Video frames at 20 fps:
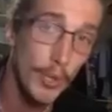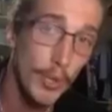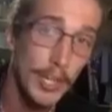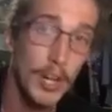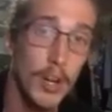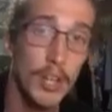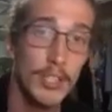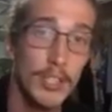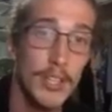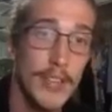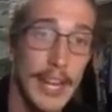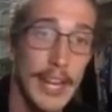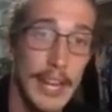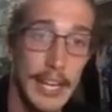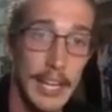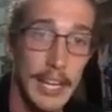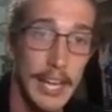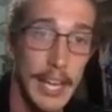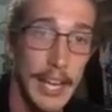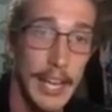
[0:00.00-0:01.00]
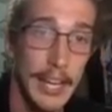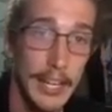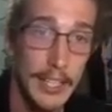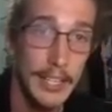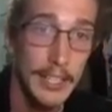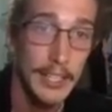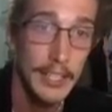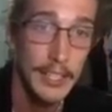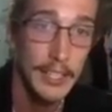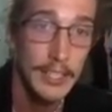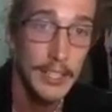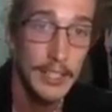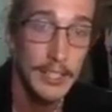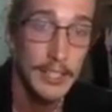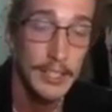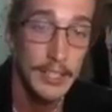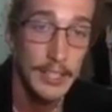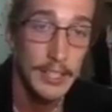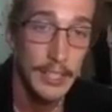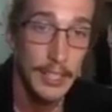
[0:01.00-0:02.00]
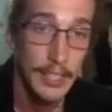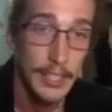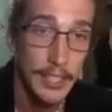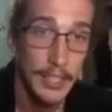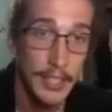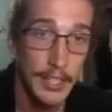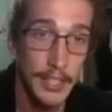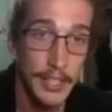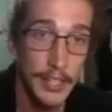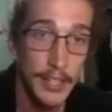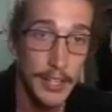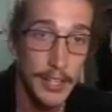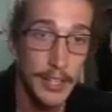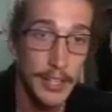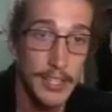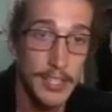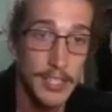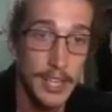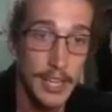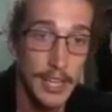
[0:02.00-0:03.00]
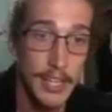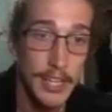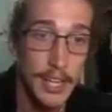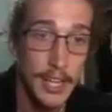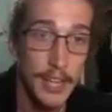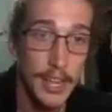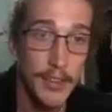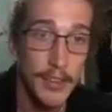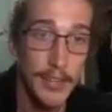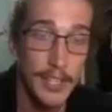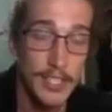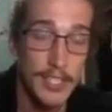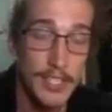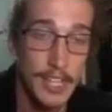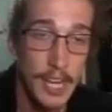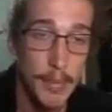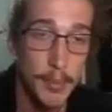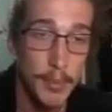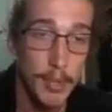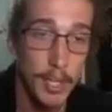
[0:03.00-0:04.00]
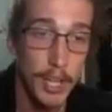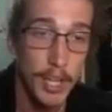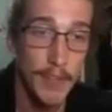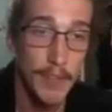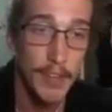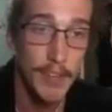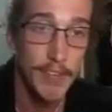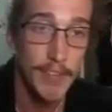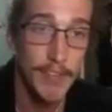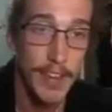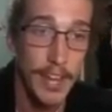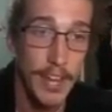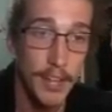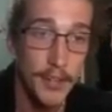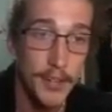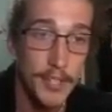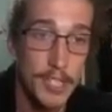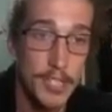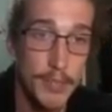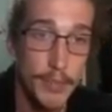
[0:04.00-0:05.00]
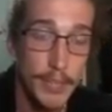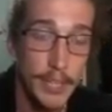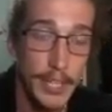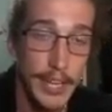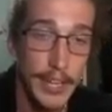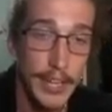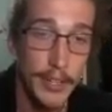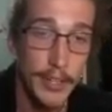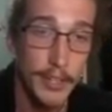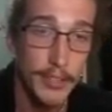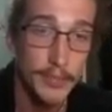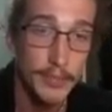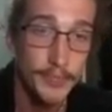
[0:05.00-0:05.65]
on to that leg. Here is another example of a failed Spladle.